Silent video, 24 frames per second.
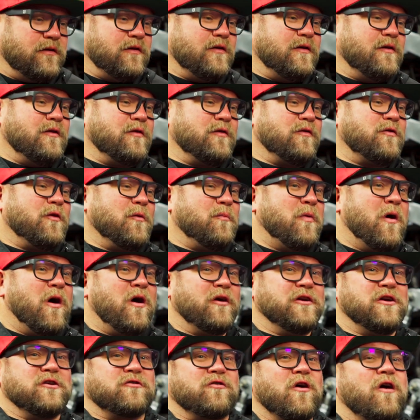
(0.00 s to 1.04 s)
So Paul,
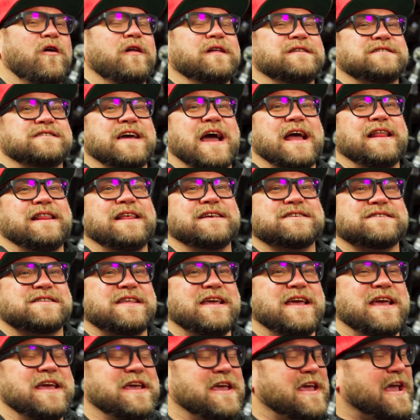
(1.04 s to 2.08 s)
you crawl inside this
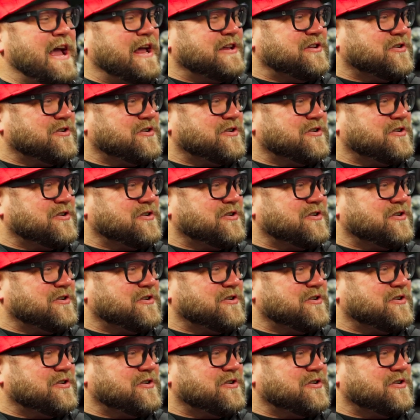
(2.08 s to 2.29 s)
thing. You got your